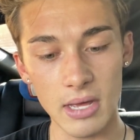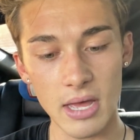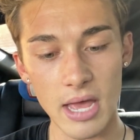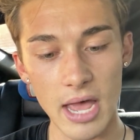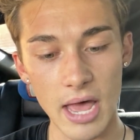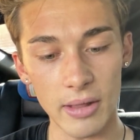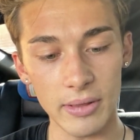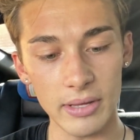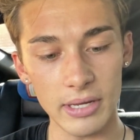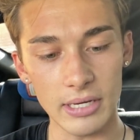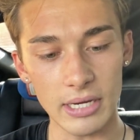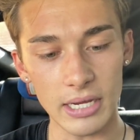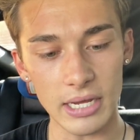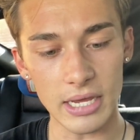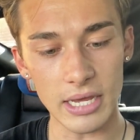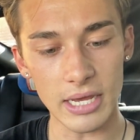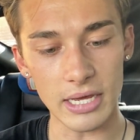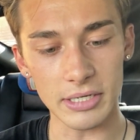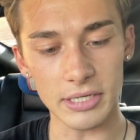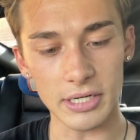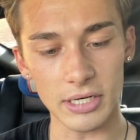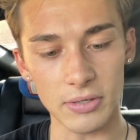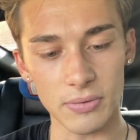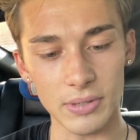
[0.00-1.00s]
LED
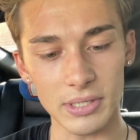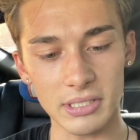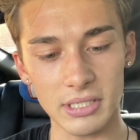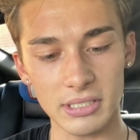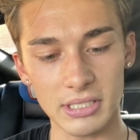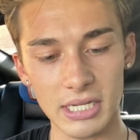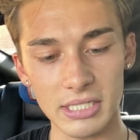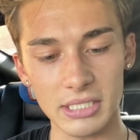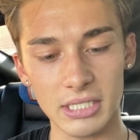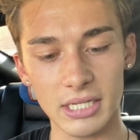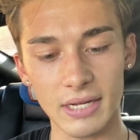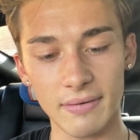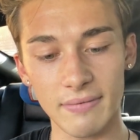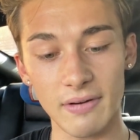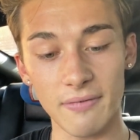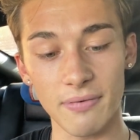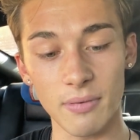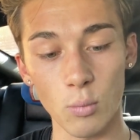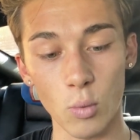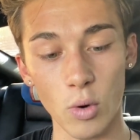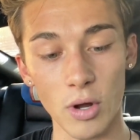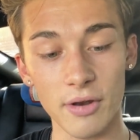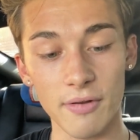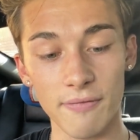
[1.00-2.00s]
and decrease the sensitivity
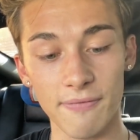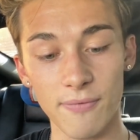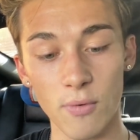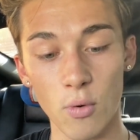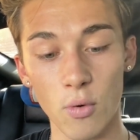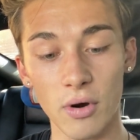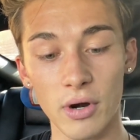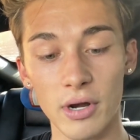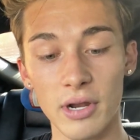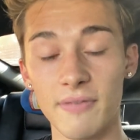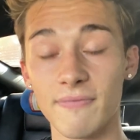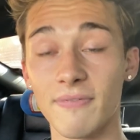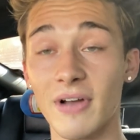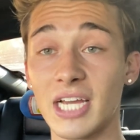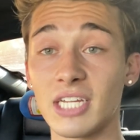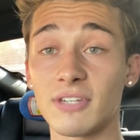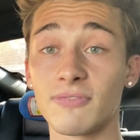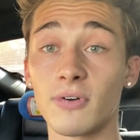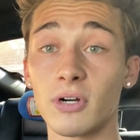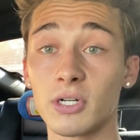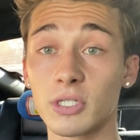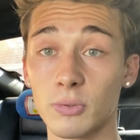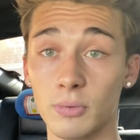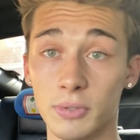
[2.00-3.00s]
from 1 to 4, and vice
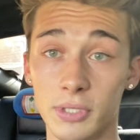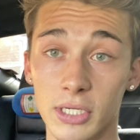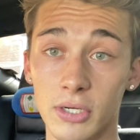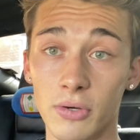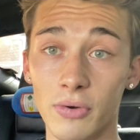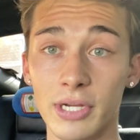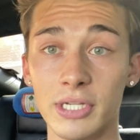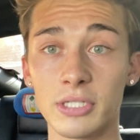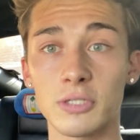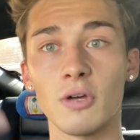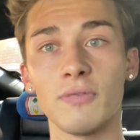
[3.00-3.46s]
versa with the green.